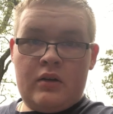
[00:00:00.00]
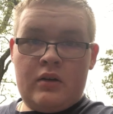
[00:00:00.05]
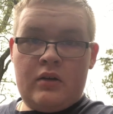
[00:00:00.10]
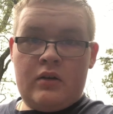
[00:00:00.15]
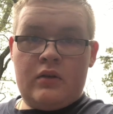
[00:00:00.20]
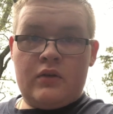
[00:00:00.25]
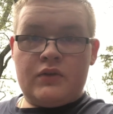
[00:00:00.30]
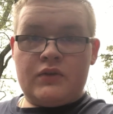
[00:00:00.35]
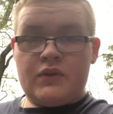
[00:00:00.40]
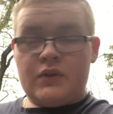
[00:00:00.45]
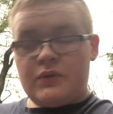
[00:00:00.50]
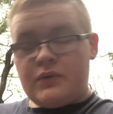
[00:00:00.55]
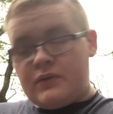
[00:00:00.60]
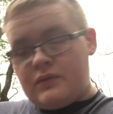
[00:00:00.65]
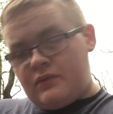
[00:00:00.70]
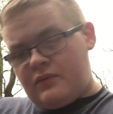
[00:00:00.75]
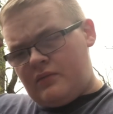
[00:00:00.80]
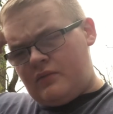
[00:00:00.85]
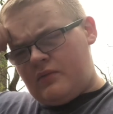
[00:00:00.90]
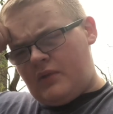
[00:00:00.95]
So
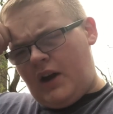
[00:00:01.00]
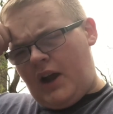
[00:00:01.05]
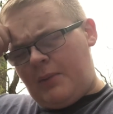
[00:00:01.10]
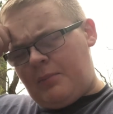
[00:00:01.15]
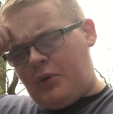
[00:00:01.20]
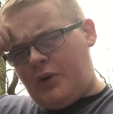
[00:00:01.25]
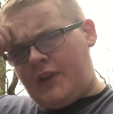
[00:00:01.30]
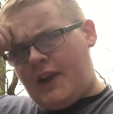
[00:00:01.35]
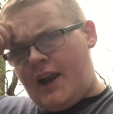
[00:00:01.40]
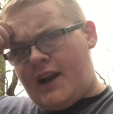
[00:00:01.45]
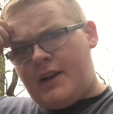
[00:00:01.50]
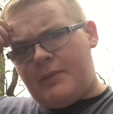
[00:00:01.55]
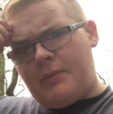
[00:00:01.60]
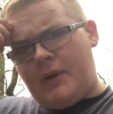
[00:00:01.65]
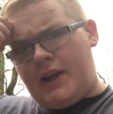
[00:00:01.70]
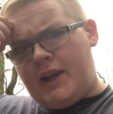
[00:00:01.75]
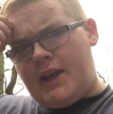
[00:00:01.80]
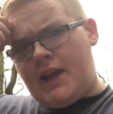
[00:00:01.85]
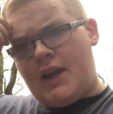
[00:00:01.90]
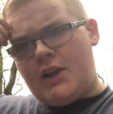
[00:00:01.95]
I put that in
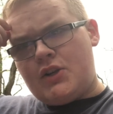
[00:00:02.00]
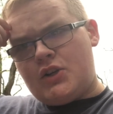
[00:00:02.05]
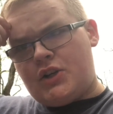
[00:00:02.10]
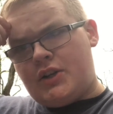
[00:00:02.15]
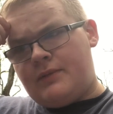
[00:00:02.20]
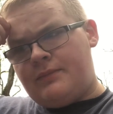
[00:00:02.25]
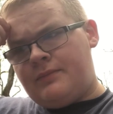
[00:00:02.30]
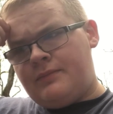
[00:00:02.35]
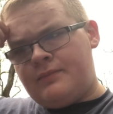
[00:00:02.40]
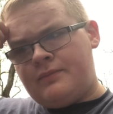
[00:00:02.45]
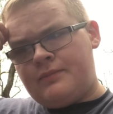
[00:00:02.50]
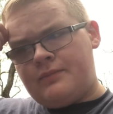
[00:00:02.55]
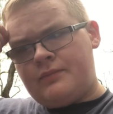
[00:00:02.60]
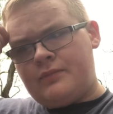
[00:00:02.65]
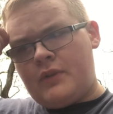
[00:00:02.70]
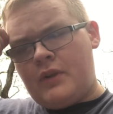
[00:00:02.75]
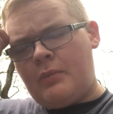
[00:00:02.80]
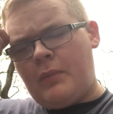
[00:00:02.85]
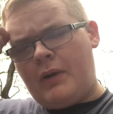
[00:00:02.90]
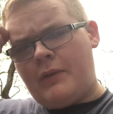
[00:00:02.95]
my engine,
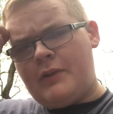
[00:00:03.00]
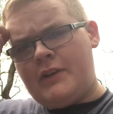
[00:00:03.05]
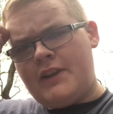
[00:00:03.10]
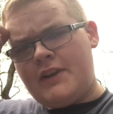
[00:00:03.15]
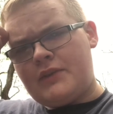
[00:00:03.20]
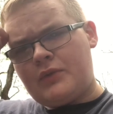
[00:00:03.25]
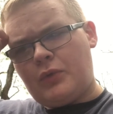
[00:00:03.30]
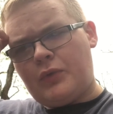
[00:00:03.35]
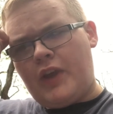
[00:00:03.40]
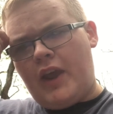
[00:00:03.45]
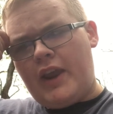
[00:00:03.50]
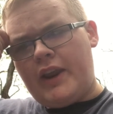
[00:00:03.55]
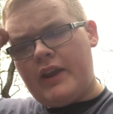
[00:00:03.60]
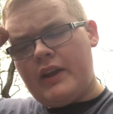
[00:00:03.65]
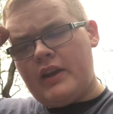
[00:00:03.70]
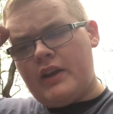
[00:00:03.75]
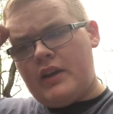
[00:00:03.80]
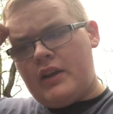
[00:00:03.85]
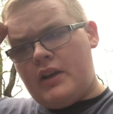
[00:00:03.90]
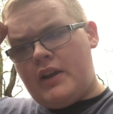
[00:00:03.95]
in my diesel tank.
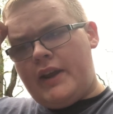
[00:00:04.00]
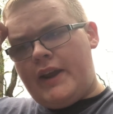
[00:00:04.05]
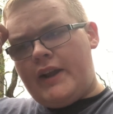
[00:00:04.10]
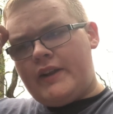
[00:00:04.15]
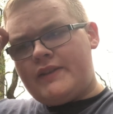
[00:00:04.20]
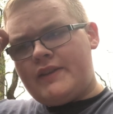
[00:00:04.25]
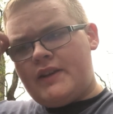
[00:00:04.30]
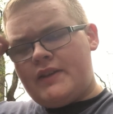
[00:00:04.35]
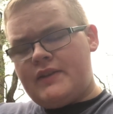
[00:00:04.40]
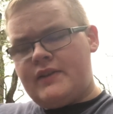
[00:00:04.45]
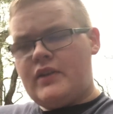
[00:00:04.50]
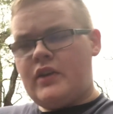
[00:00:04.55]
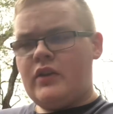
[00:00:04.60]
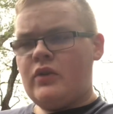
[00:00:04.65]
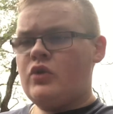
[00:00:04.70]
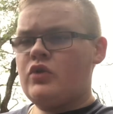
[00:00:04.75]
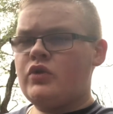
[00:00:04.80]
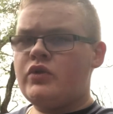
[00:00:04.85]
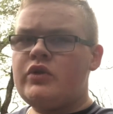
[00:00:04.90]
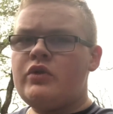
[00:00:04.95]
It says
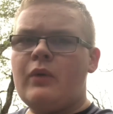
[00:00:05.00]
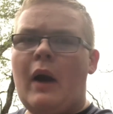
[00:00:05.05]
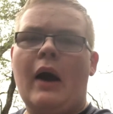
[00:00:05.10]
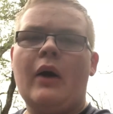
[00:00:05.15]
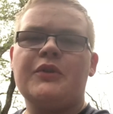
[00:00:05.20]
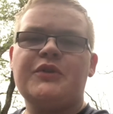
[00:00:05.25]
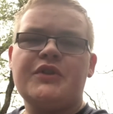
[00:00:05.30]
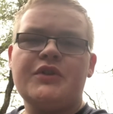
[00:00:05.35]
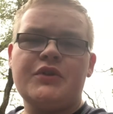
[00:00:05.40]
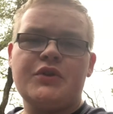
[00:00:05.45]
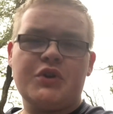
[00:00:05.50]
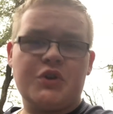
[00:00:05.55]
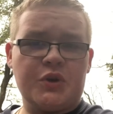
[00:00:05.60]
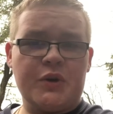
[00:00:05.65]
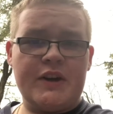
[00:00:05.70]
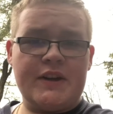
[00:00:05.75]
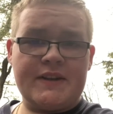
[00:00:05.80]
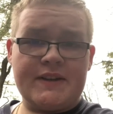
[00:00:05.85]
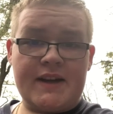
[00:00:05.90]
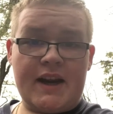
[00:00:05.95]
2 ounces
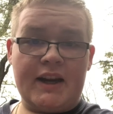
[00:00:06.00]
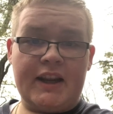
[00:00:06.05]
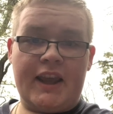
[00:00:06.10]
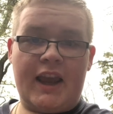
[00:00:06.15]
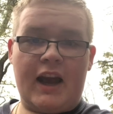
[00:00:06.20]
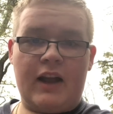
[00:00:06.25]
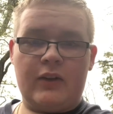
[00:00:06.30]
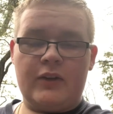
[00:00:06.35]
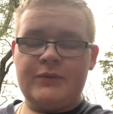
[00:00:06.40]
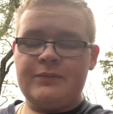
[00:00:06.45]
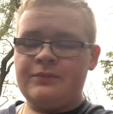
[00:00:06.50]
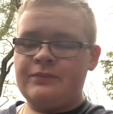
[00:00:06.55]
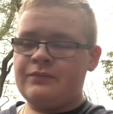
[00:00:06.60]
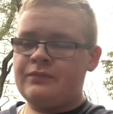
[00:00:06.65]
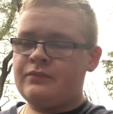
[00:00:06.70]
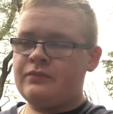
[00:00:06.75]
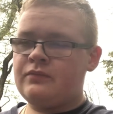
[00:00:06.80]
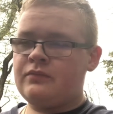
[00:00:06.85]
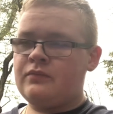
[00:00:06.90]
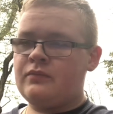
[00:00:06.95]
treats 10 gallon.
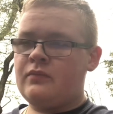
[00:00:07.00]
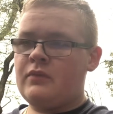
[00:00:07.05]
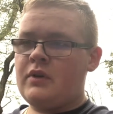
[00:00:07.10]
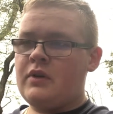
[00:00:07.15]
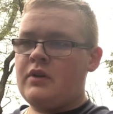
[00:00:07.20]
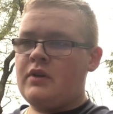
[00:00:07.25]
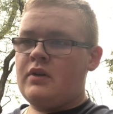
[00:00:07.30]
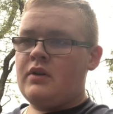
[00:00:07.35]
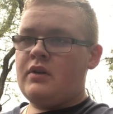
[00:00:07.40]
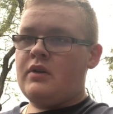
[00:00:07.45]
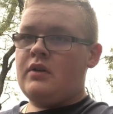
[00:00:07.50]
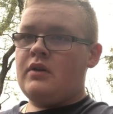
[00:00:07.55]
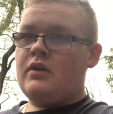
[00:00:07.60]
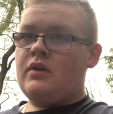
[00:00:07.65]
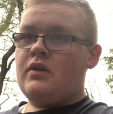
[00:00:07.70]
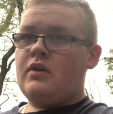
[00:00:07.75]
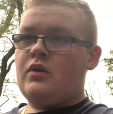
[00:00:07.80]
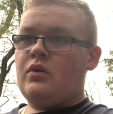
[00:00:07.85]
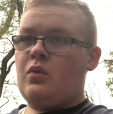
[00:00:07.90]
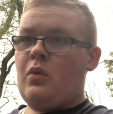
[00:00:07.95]

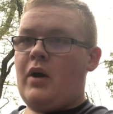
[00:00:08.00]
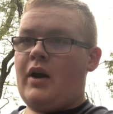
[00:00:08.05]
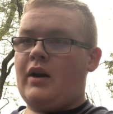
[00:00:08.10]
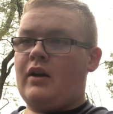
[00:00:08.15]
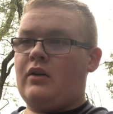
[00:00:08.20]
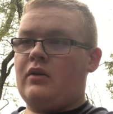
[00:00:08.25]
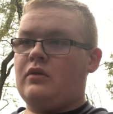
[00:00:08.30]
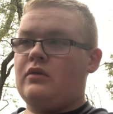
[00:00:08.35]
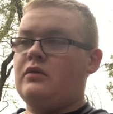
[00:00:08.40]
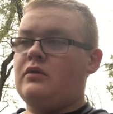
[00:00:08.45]
Well,